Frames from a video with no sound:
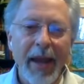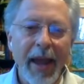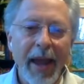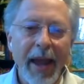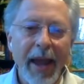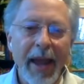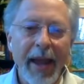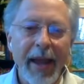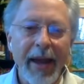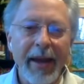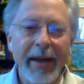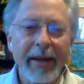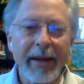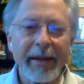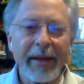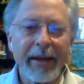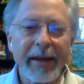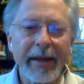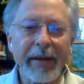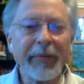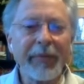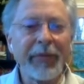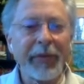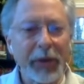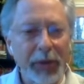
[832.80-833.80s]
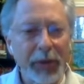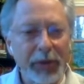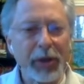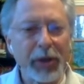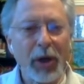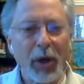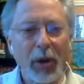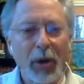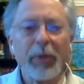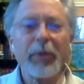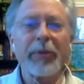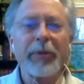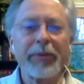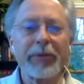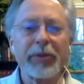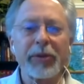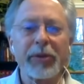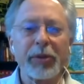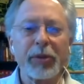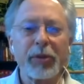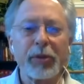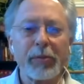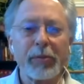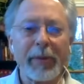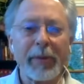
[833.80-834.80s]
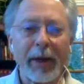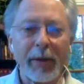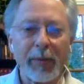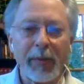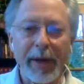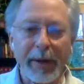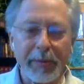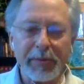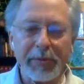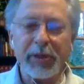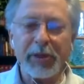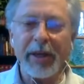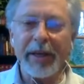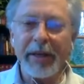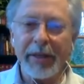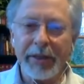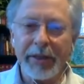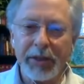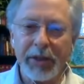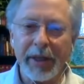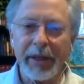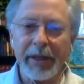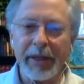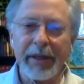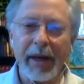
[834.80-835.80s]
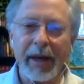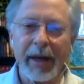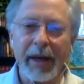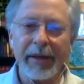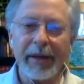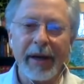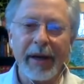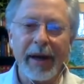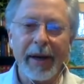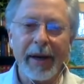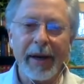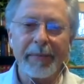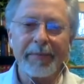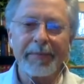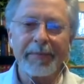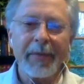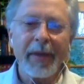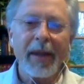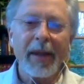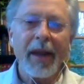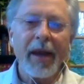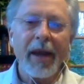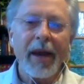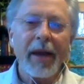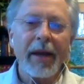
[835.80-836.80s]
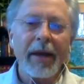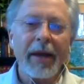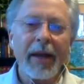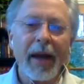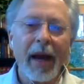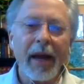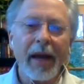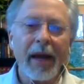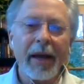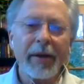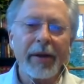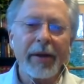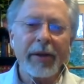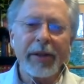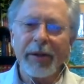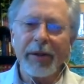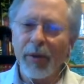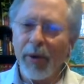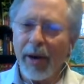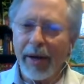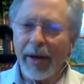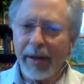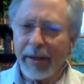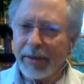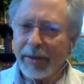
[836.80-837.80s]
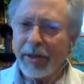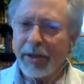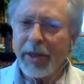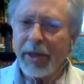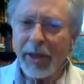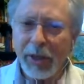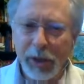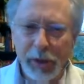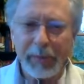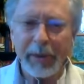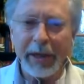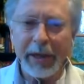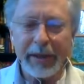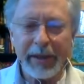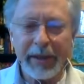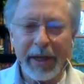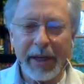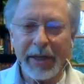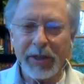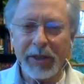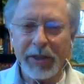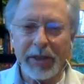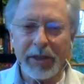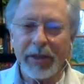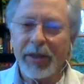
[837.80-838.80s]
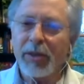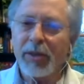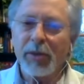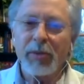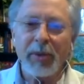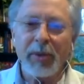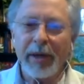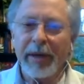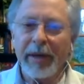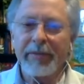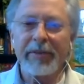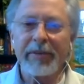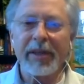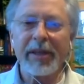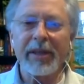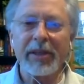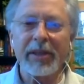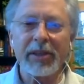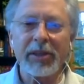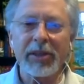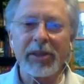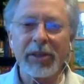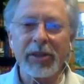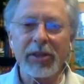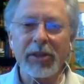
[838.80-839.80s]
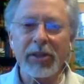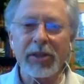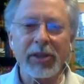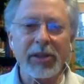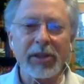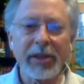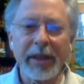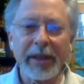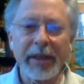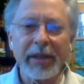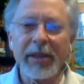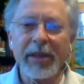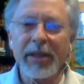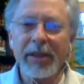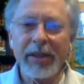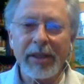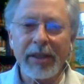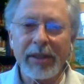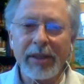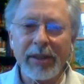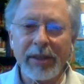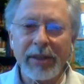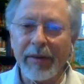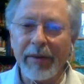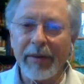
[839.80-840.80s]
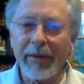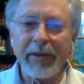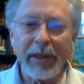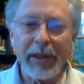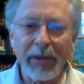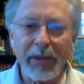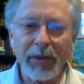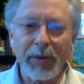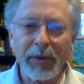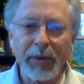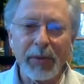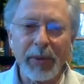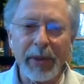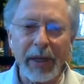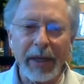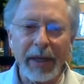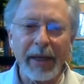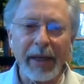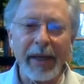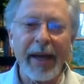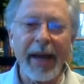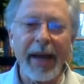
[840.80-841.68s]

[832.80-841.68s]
And if you go to my website, Ajayan.com, you know, I teach meditation. This is what I've done since 1973.